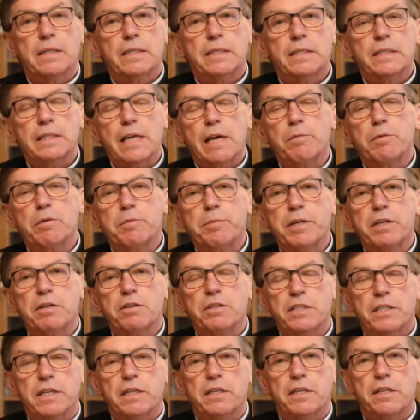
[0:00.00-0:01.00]
Simon
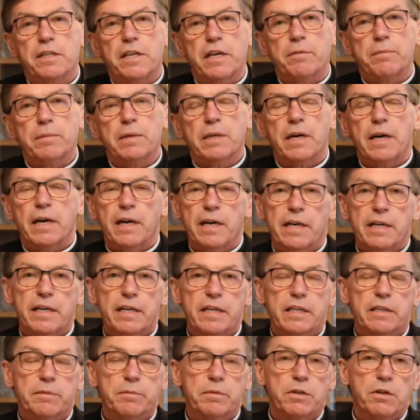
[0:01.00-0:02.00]
Peter said to them,
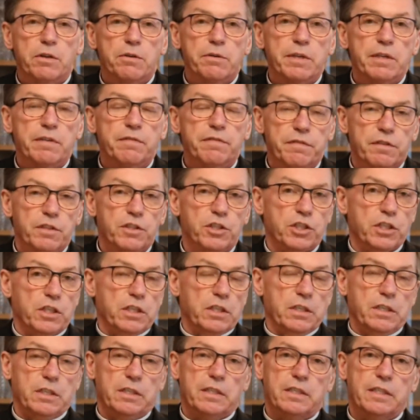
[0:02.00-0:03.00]
I am going
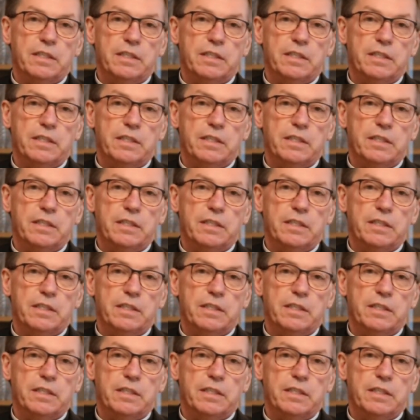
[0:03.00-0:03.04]
fishing.